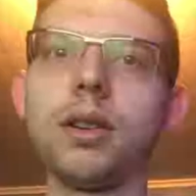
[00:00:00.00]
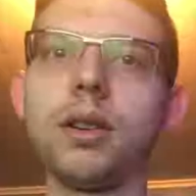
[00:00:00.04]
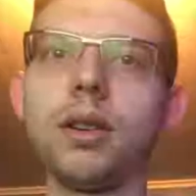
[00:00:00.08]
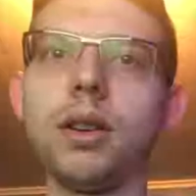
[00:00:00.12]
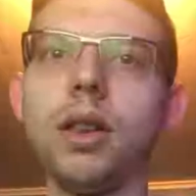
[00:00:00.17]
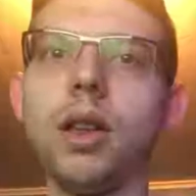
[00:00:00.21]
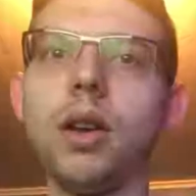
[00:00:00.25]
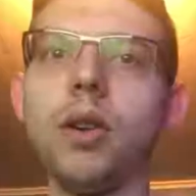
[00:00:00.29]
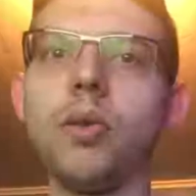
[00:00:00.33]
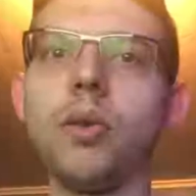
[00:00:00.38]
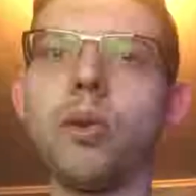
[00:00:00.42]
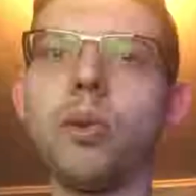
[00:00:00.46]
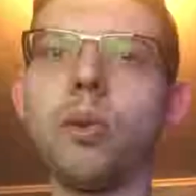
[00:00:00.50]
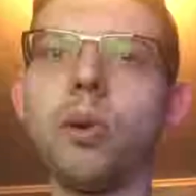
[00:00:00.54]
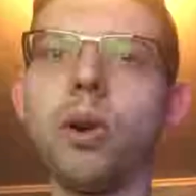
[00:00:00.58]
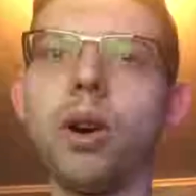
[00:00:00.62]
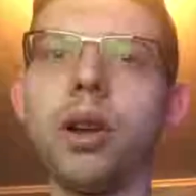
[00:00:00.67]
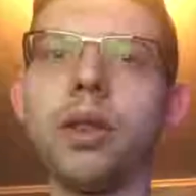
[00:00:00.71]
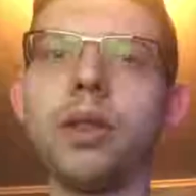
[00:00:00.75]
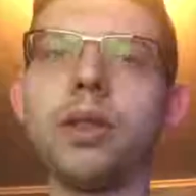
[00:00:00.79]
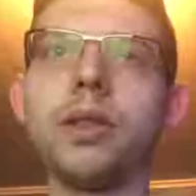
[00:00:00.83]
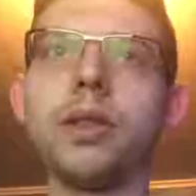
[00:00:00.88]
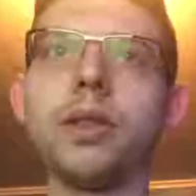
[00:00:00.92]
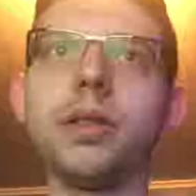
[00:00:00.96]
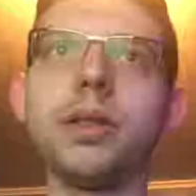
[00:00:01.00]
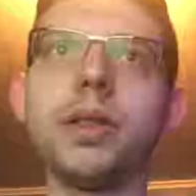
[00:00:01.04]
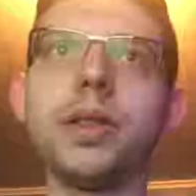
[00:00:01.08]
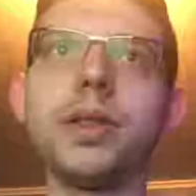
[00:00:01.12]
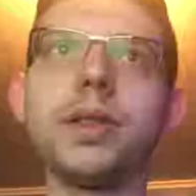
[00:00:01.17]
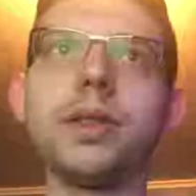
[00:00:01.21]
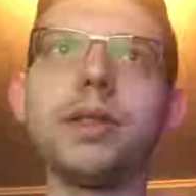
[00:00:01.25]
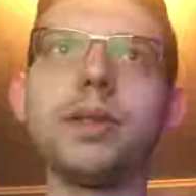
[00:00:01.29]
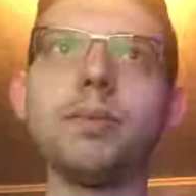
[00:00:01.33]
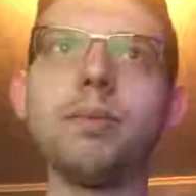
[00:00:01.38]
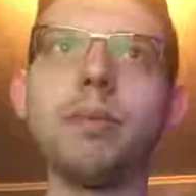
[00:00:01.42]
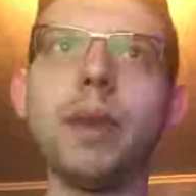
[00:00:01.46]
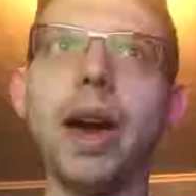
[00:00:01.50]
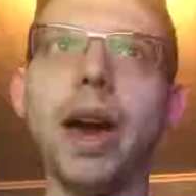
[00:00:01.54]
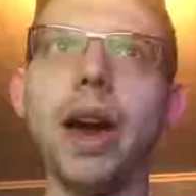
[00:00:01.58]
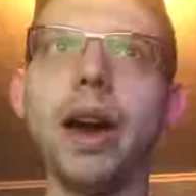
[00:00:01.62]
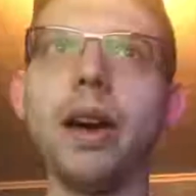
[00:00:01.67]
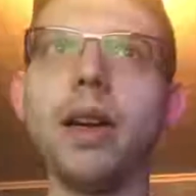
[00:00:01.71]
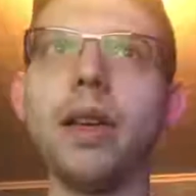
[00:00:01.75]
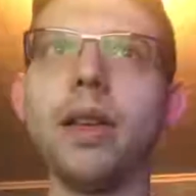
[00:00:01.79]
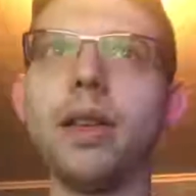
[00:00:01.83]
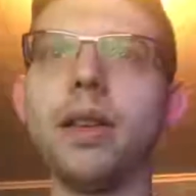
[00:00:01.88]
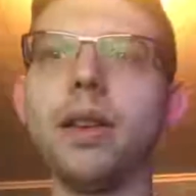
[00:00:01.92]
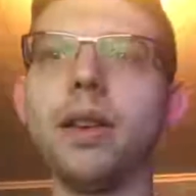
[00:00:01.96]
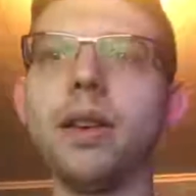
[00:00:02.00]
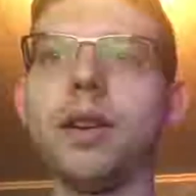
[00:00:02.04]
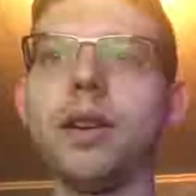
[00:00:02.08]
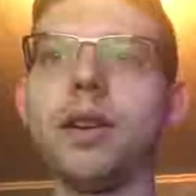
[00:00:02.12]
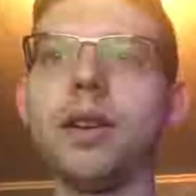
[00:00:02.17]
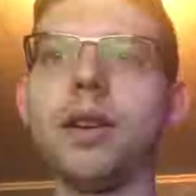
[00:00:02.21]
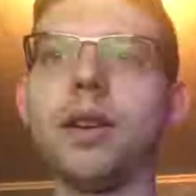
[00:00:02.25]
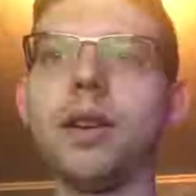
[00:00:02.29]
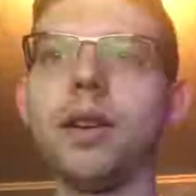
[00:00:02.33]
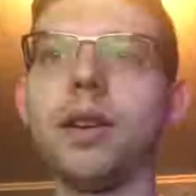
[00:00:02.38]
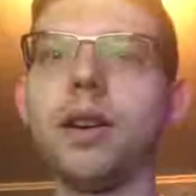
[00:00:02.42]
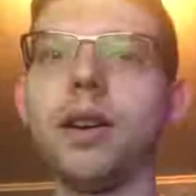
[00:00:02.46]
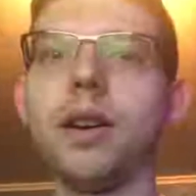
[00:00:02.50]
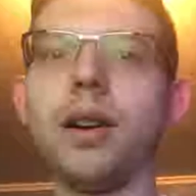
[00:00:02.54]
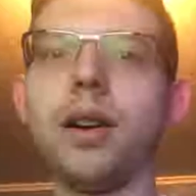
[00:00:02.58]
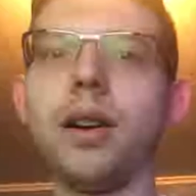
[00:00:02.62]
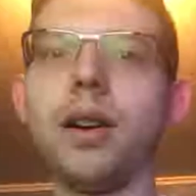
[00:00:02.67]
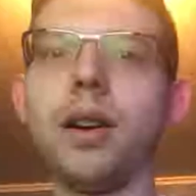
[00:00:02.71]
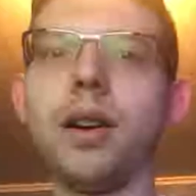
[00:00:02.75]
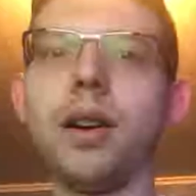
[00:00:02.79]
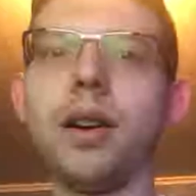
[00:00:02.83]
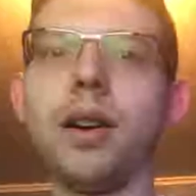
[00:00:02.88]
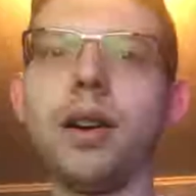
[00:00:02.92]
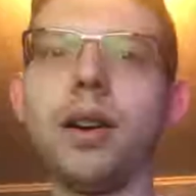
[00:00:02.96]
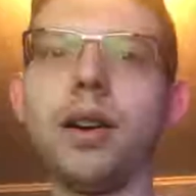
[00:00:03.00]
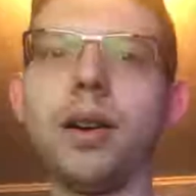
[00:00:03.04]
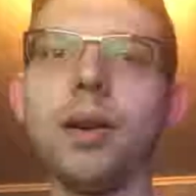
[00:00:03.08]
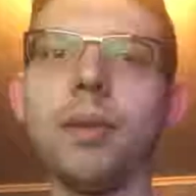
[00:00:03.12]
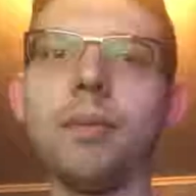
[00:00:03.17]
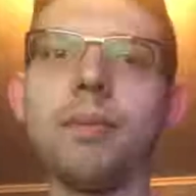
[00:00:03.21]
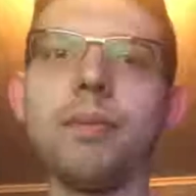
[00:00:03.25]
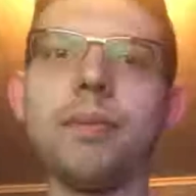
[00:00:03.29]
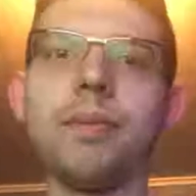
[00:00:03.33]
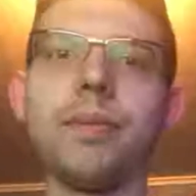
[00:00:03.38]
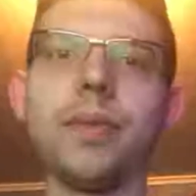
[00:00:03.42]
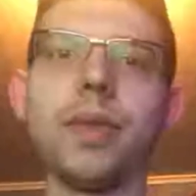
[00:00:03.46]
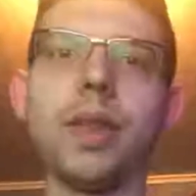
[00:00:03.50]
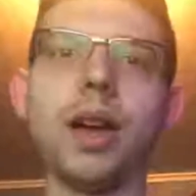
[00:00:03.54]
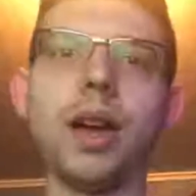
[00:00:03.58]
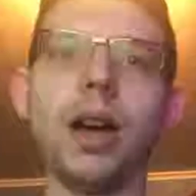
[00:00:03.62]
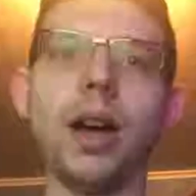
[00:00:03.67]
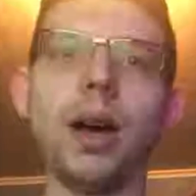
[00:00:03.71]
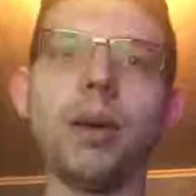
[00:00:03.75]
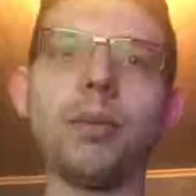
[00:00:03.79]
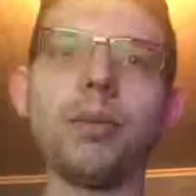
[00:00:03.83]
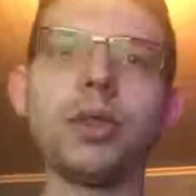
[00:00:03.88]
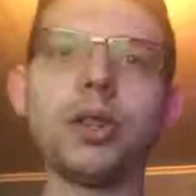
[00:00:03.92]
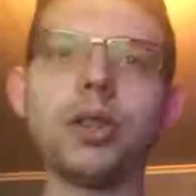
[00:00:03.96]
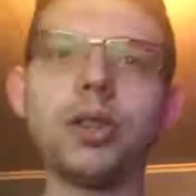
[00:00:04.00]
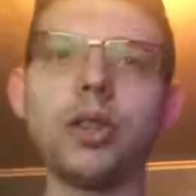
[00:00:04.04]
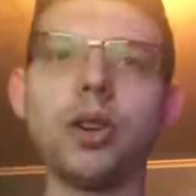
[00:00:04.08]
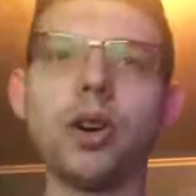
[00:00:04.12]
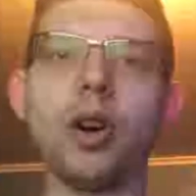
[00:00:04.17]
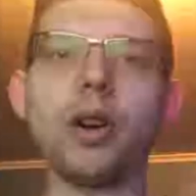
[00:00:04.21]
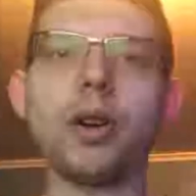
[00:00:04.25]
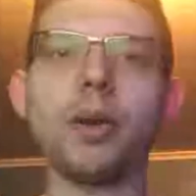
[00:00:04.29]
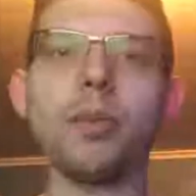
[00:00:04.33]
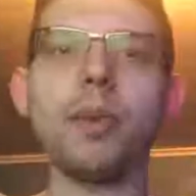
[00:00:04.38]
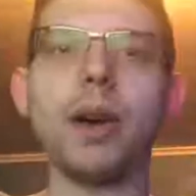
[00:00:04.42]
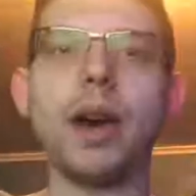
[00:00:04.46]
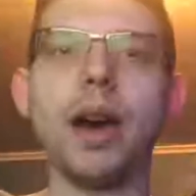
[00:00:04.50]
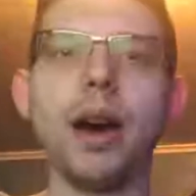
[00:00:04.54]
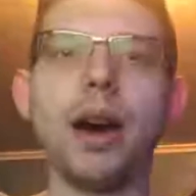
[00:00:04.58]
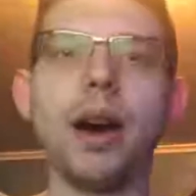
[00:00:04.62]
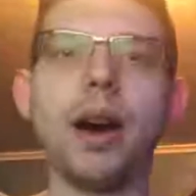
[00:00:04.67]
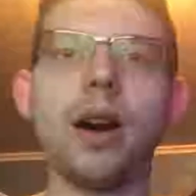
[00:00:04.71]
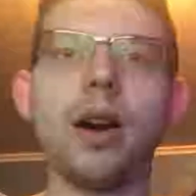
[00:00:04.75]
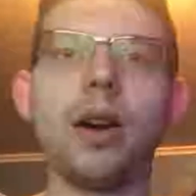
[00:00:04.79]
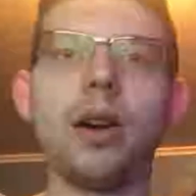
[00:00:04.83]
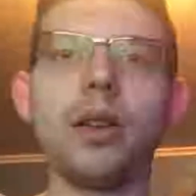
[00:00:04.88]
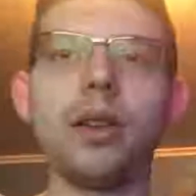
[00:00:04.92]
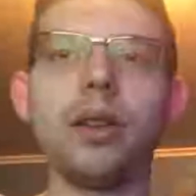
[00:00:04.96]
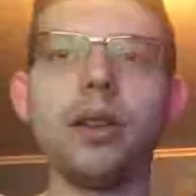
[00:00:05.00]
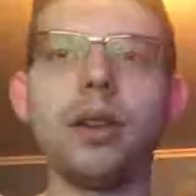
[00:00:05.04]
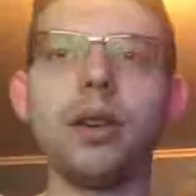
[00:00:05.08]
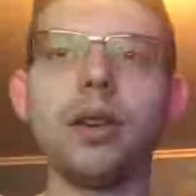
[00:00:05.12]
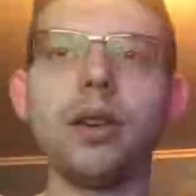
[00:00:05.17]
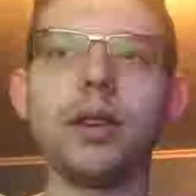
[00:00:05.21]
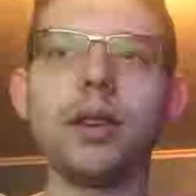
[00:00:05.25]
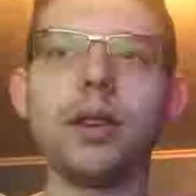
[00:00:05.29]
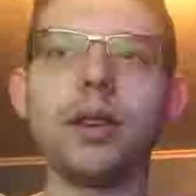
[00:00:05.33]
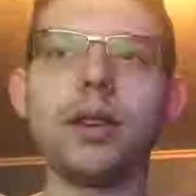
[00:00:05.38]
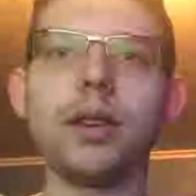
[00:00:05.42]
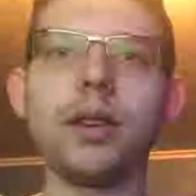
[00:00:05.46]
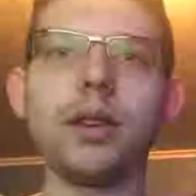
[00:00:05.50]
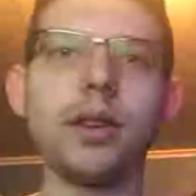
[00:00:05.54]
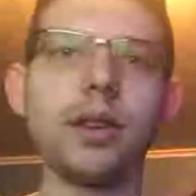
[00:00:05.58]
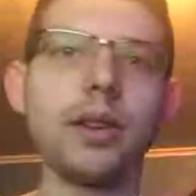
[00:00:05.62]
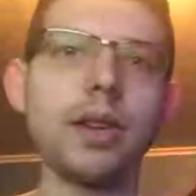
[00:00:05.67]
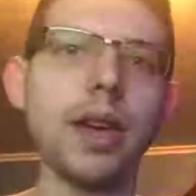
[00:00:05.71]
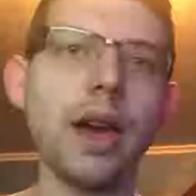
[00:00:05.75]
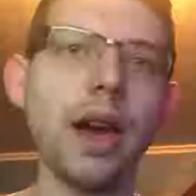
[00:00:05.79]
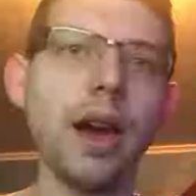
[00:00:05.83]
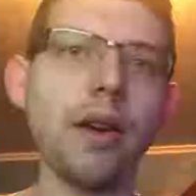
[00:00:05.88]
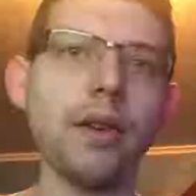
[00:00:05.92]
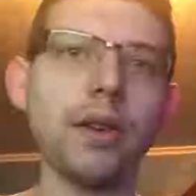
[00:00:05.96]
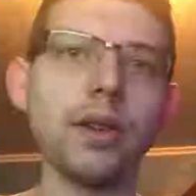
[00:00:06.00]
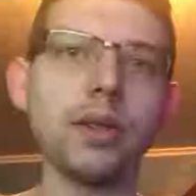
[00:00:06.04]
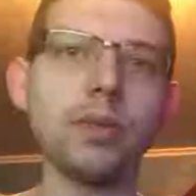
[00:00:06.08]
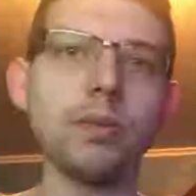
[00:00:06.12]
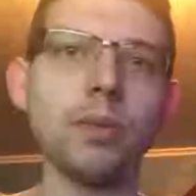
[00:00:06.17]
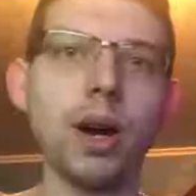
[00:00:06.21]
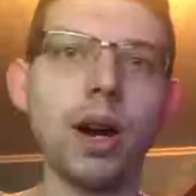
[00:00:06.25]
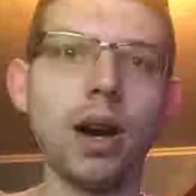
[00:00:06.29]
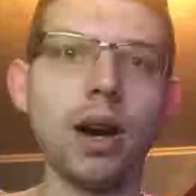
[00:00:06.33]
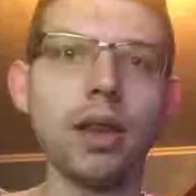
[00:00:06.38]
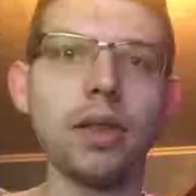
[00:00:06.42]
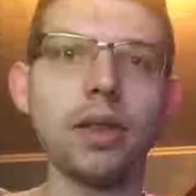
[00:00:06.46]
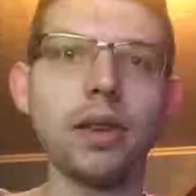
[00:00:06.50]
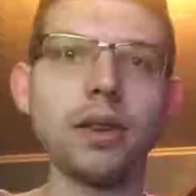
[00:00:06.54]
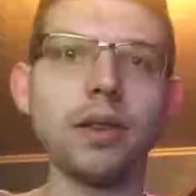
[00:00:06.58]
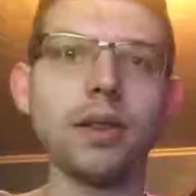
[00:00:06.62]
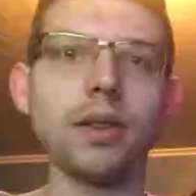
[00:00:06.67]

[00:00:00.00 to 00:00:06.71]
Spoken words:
Hello everyone, this is Matt. I'm going to talk about Garry's Mod.